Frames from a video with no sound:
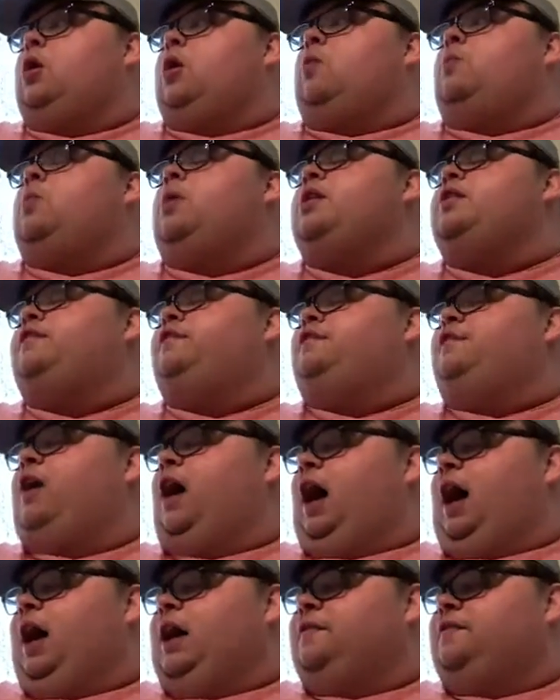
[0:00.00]
with
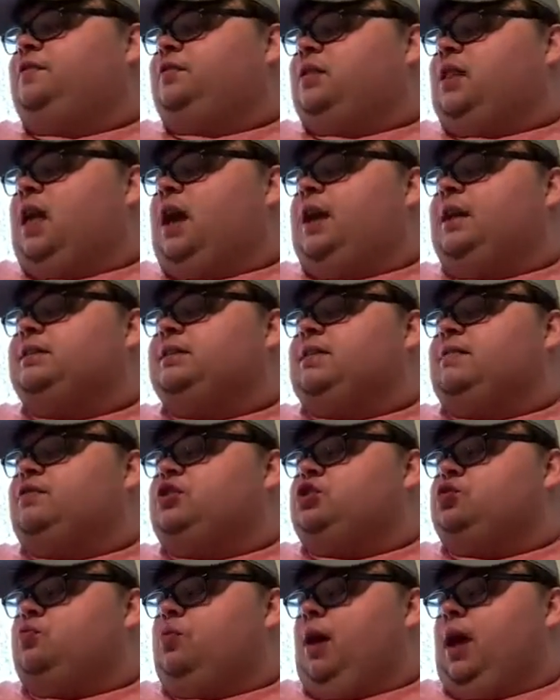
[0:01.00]
five lines
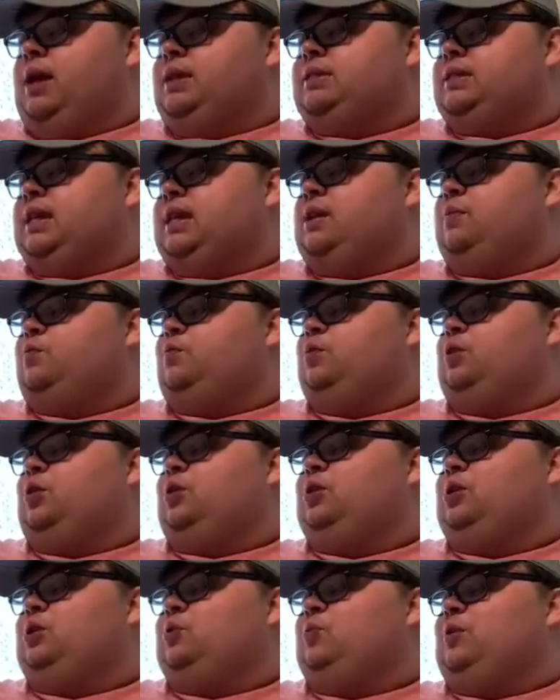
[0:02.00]
of 20,
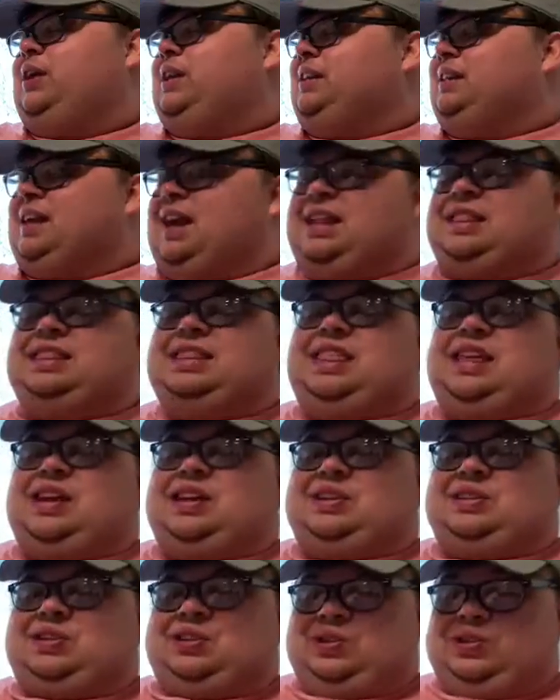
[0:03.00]
we'll, we'd get
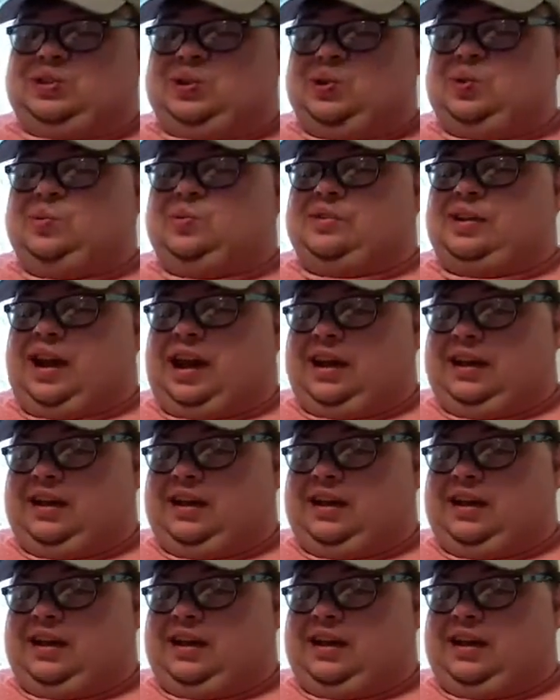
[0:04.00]
there soon, I